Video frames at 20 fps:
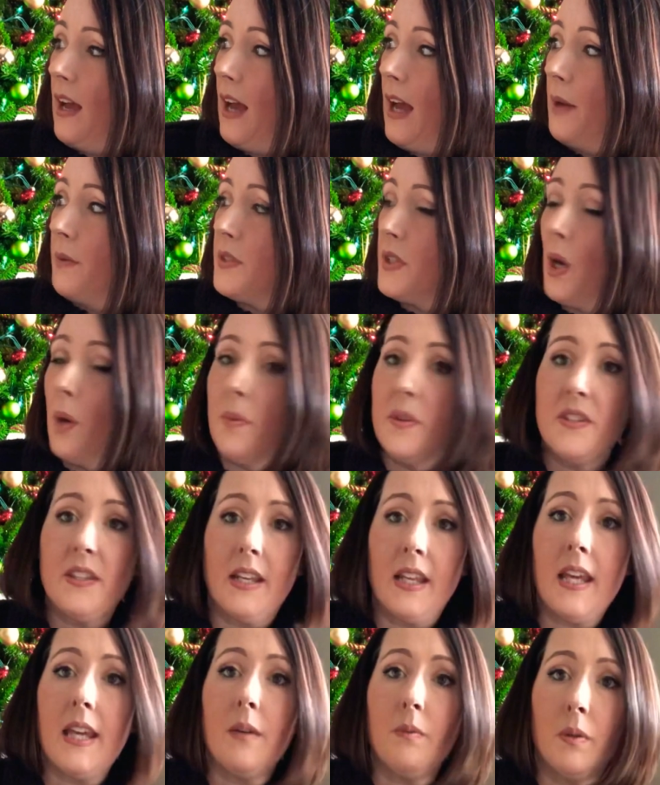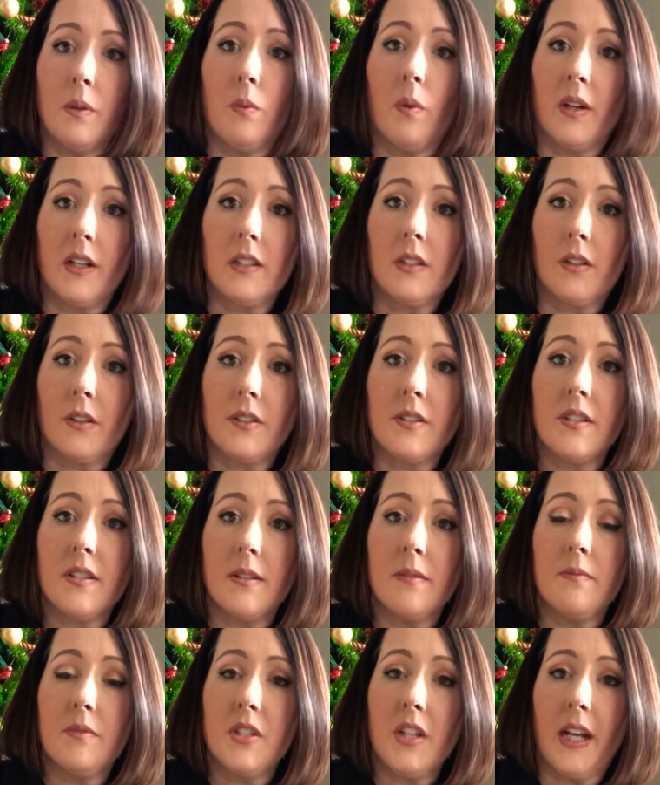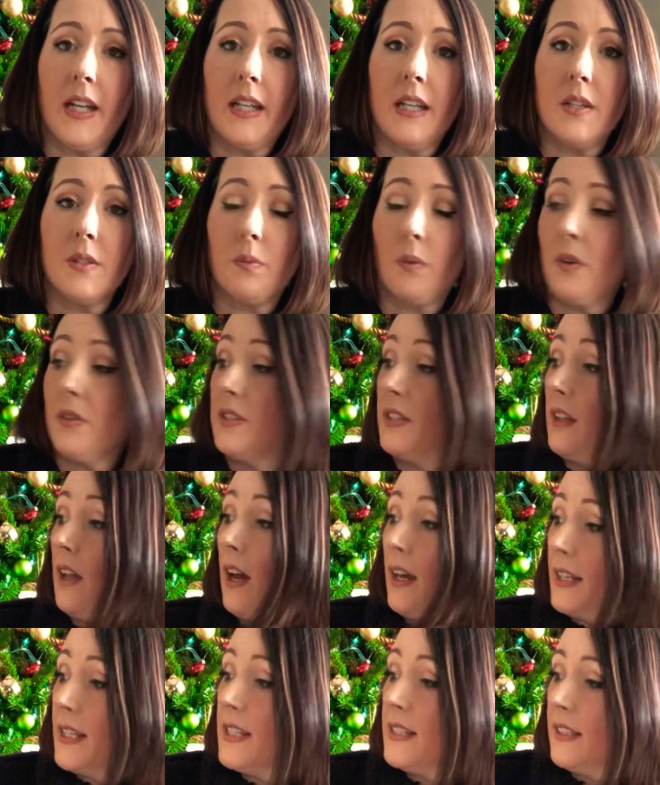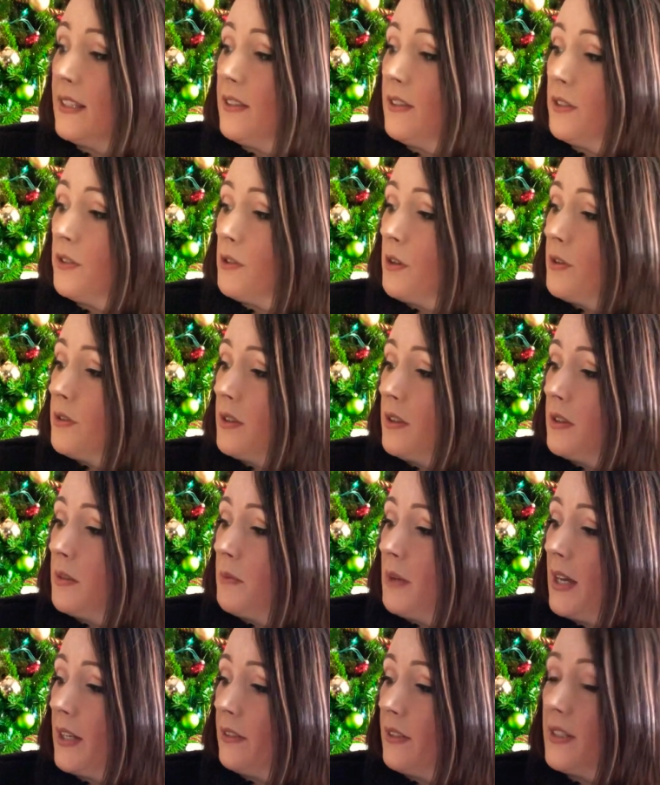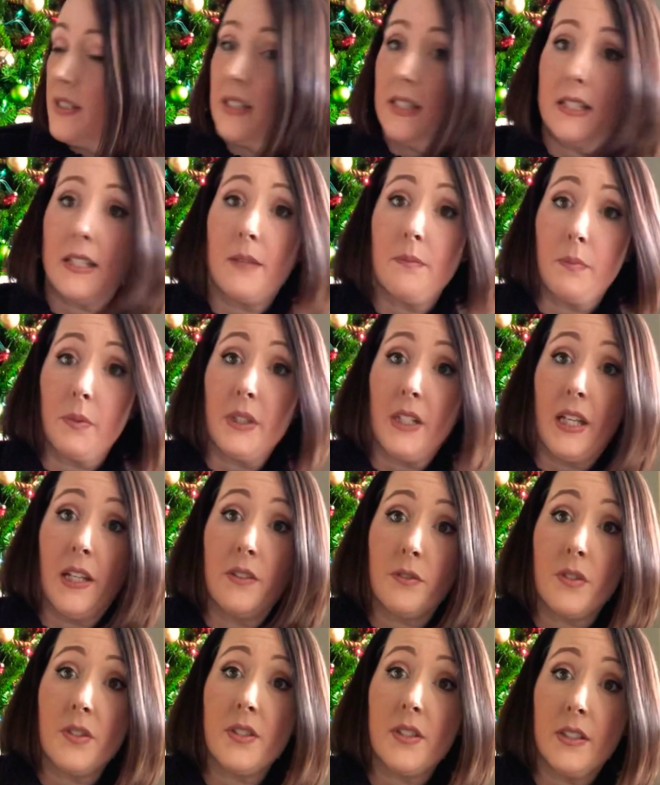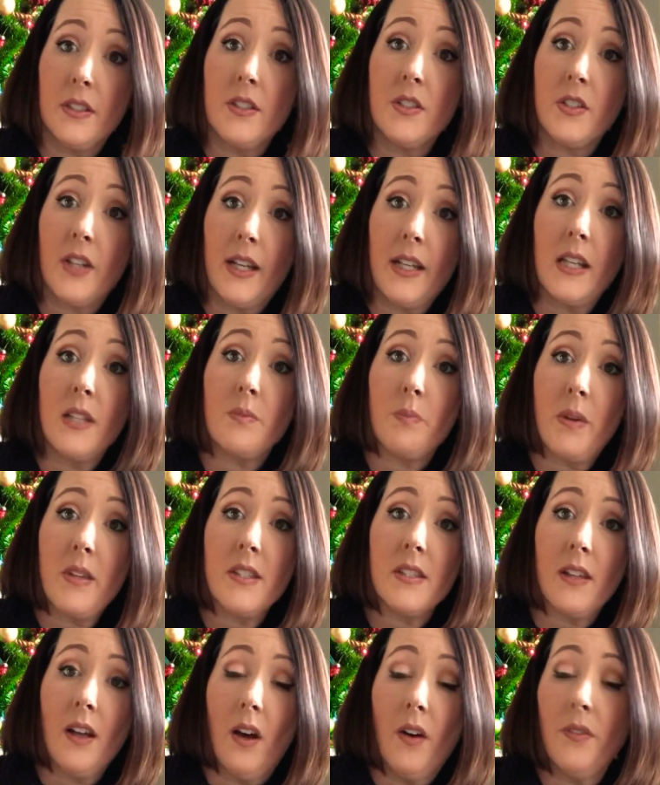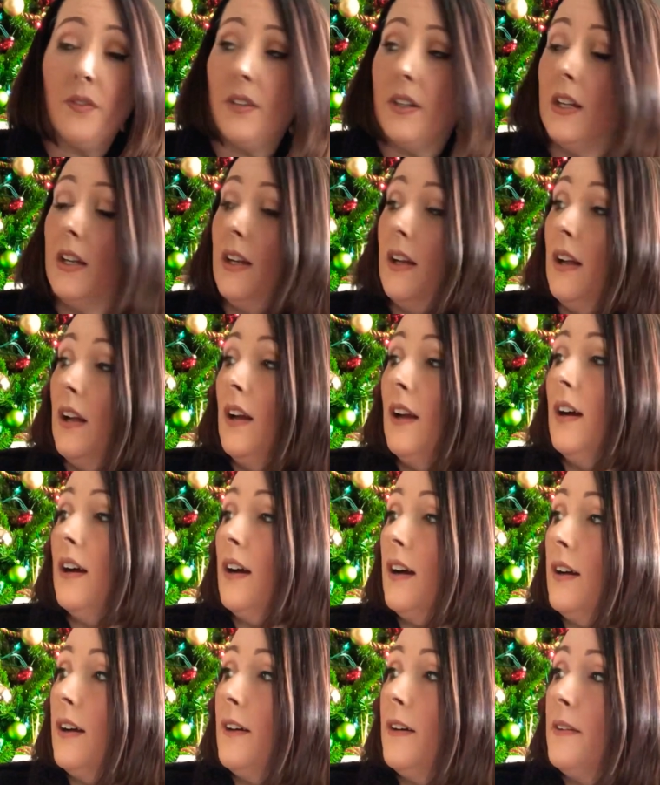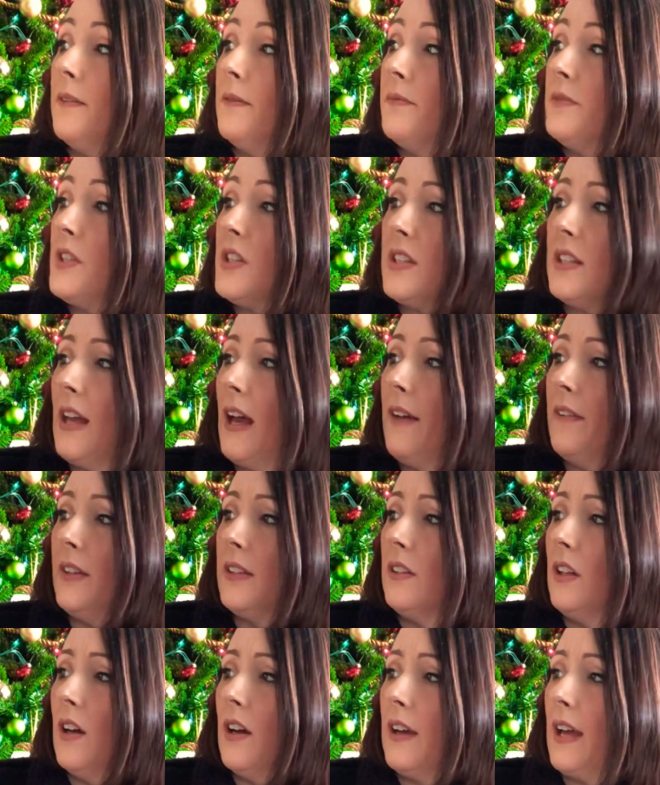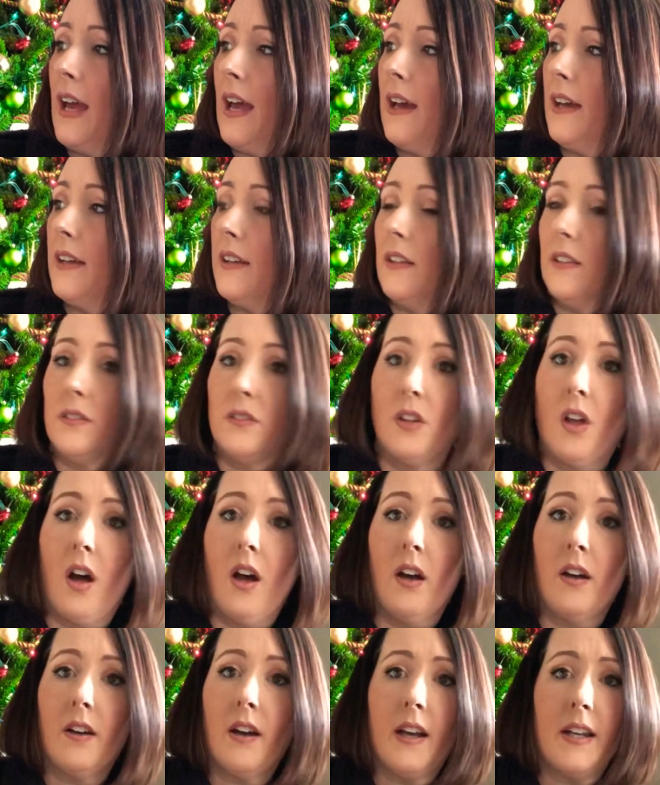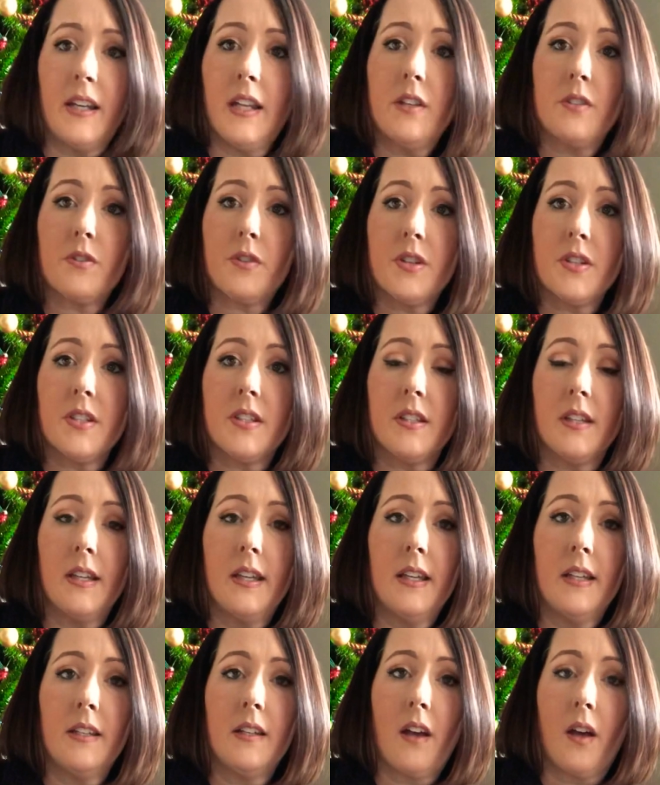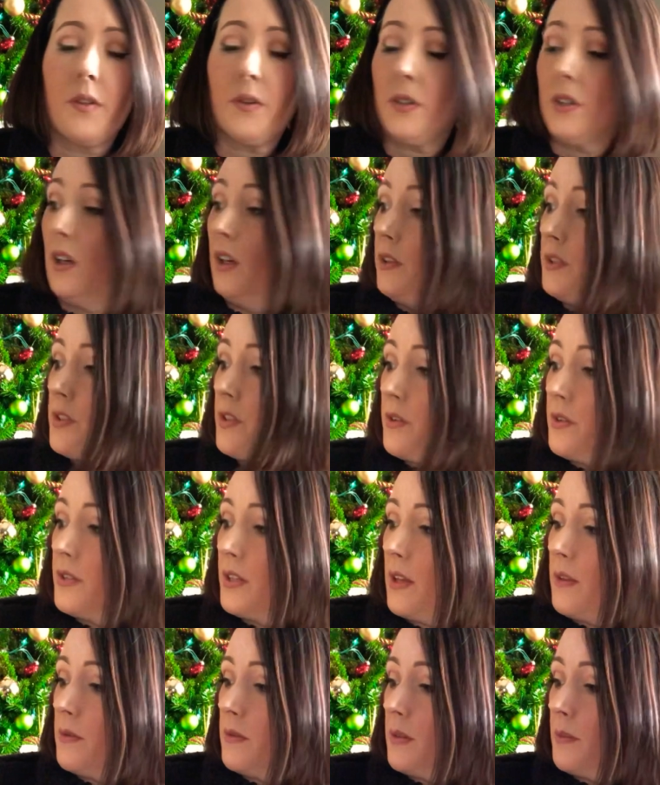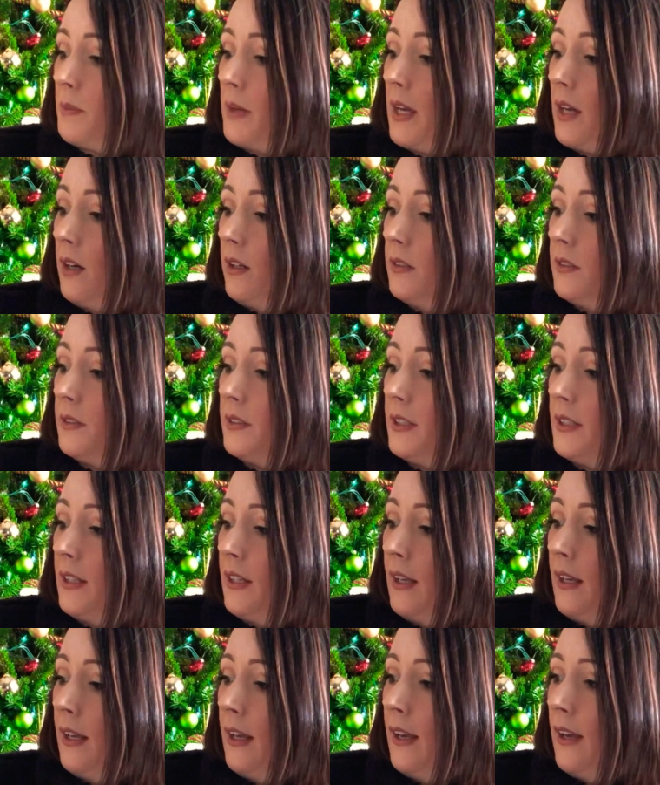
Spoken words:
I was hoping that he would want to learn some Chinese words. And honestly, the truth of the matter is I'm pretty interested in Chinese myself. Just having long had an interest in other cultures other than my own,